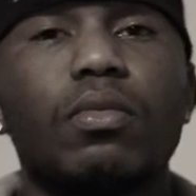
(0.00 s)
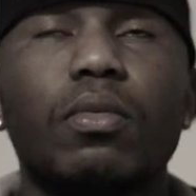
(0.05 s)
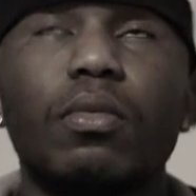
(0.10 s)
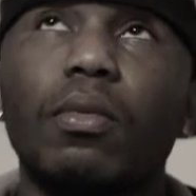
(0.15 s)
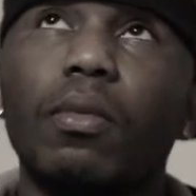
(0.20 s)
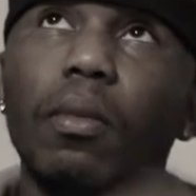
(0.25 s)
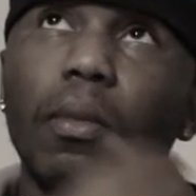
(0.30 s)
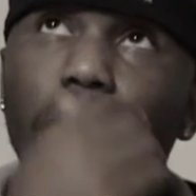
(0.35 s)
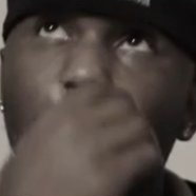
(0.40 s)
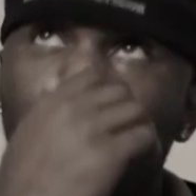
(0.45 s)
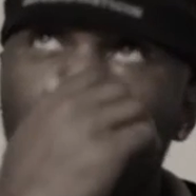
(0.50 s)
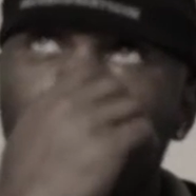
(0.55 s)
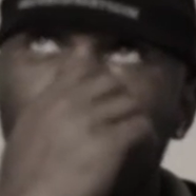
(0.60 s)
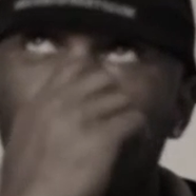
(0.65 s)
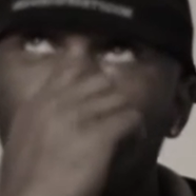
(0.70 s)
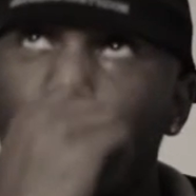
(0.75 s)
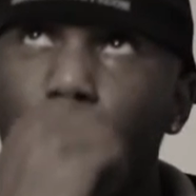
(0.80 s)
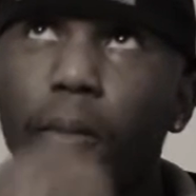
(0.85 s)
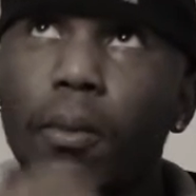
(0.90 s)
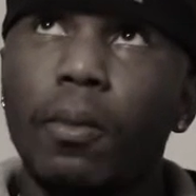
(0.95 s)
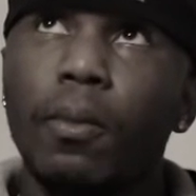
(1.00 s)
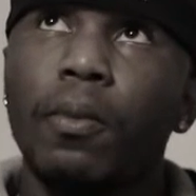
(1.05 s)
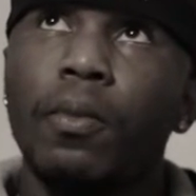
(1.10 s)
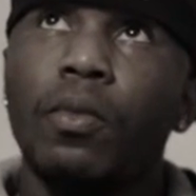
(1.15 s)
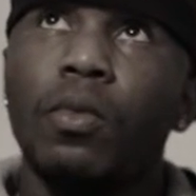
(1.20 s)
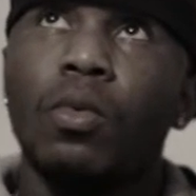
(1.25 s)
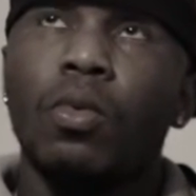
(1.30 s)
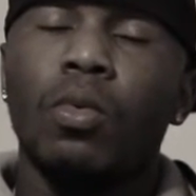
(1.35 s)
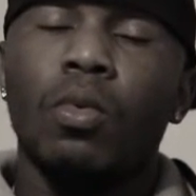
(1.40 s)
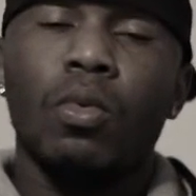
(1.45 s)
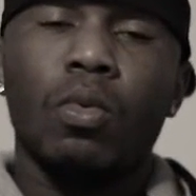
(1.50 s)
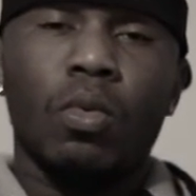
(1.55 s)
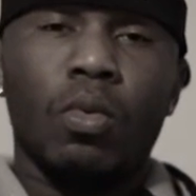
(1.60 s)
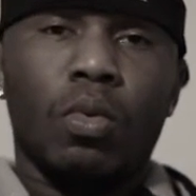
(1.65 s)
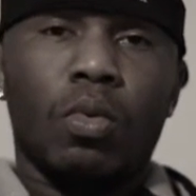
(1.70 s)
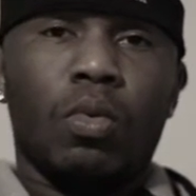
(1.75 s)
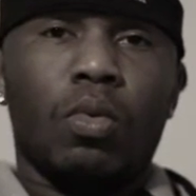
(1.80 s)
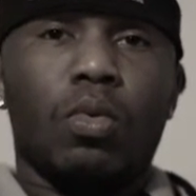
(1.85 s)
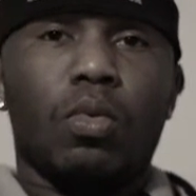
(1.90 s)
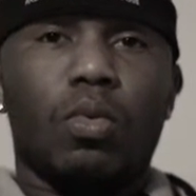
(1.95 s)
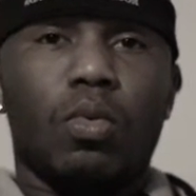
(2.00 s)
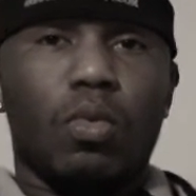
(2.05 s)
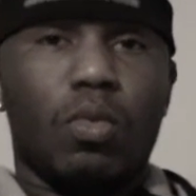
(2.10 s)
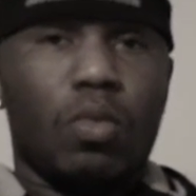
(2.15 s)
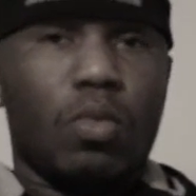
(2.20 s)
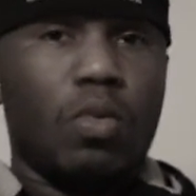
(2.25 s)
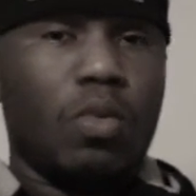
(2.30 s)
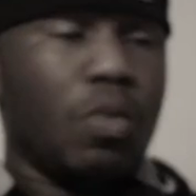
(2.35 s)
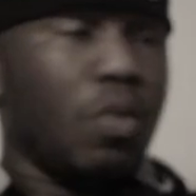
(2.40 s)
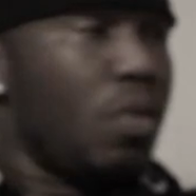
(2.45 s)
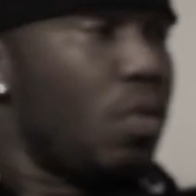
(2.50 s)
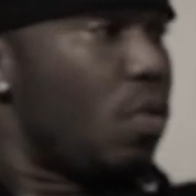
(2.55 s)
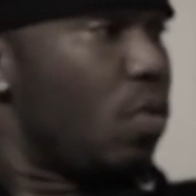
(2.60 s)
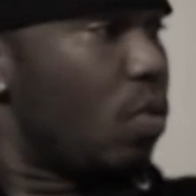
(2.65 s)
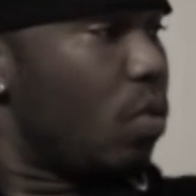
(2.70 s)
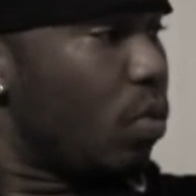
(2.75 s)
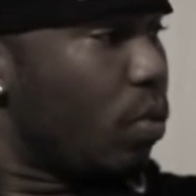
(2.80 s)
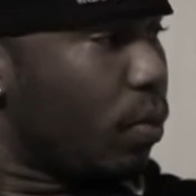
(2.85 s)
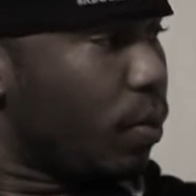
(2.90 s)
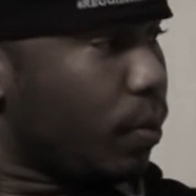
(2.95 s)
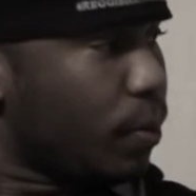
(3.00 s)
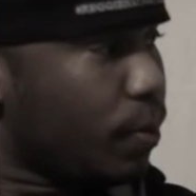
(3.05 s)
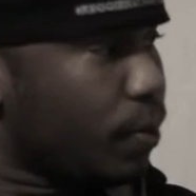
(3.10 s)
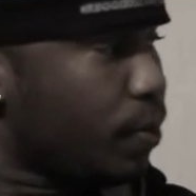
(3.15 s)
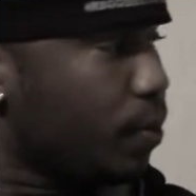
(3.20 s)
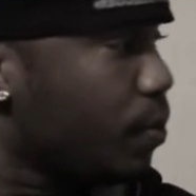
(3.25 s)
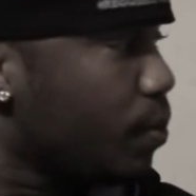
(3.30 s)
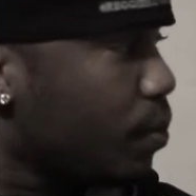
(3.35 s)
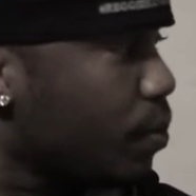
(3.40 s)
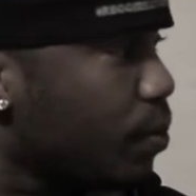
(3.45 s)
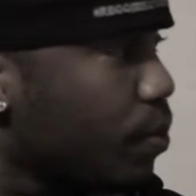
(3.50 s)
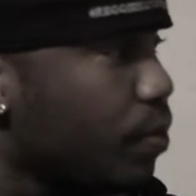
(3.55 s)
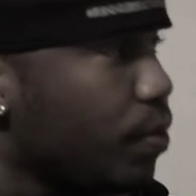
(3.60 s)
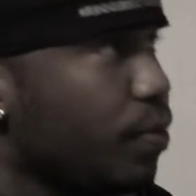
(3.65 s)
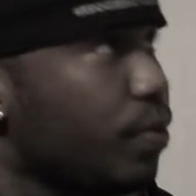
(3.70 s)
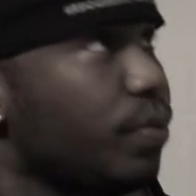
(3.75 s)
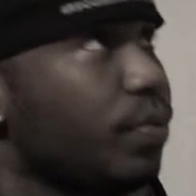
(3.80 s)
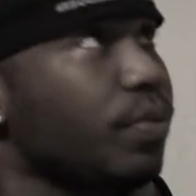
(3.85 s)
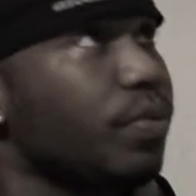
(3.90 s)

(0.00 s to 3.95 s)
And I was like, man, I just started shaking my head,